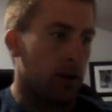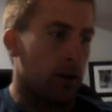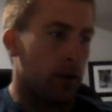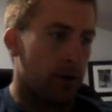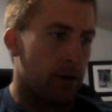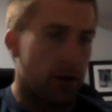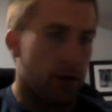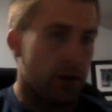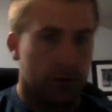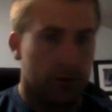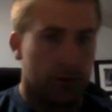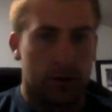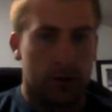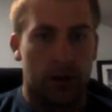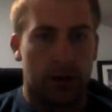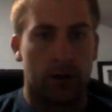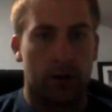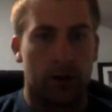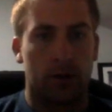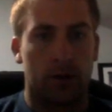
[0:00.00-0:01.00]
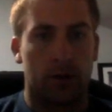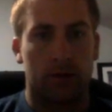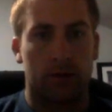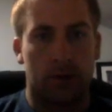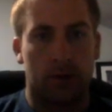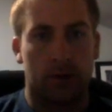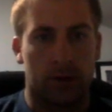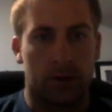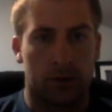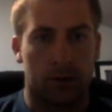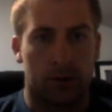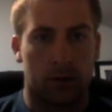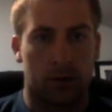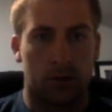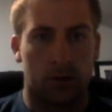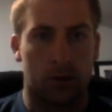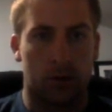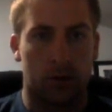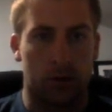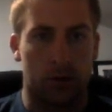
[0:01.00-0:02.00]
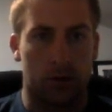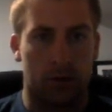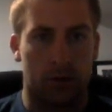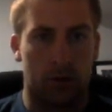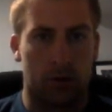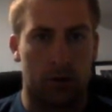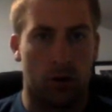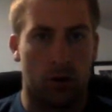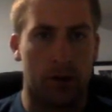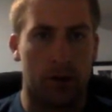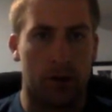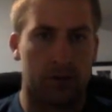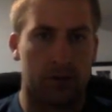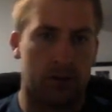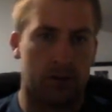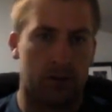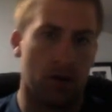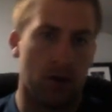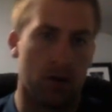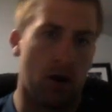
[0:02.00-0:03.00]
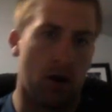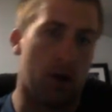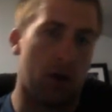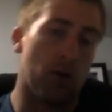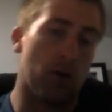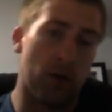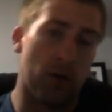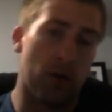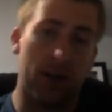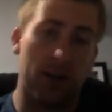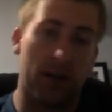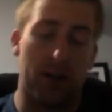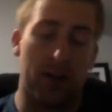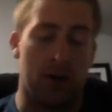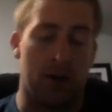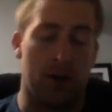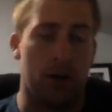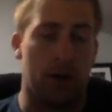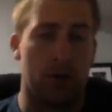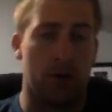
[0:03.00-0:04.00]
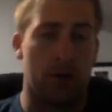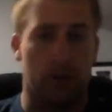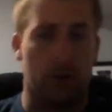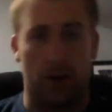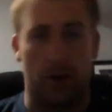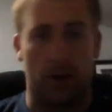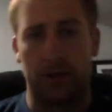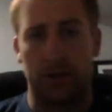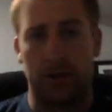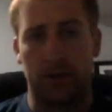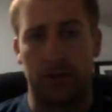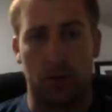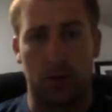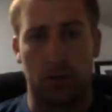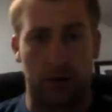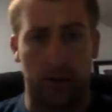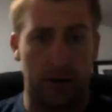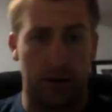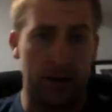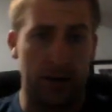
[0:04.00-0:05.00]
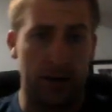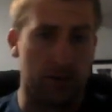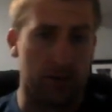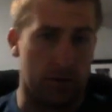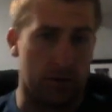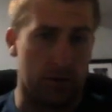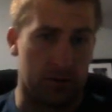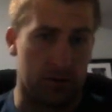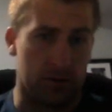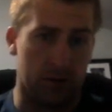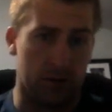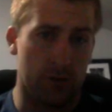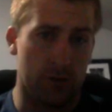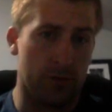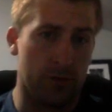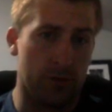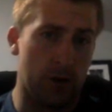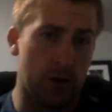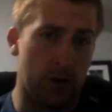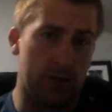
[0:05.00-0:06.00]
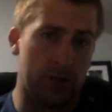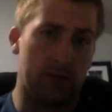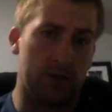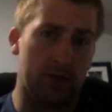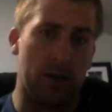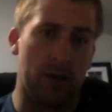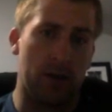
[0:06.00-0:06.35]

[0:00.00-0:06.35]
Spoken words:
definitely is a good choice. Here we catch another Registeel on the lead, so this is good for us.